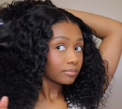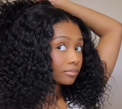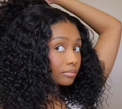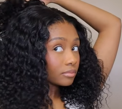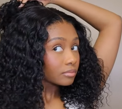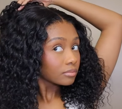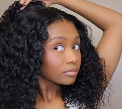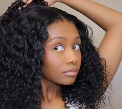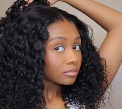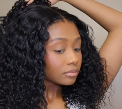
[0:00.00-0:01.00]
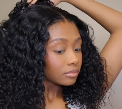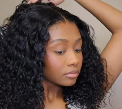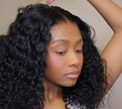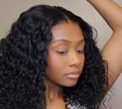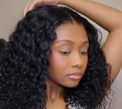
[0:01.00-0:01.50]

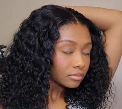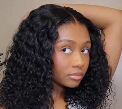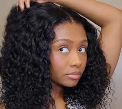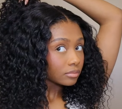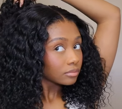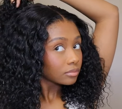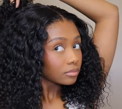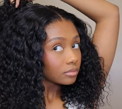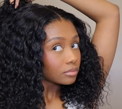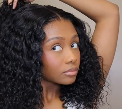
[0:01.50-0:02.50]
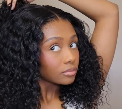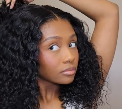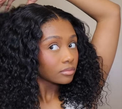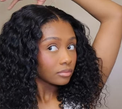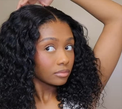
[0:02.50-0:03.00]

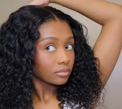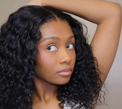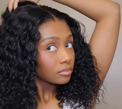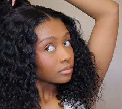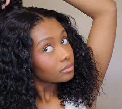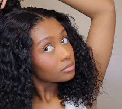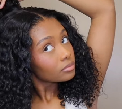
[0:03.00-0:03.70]
[no speech]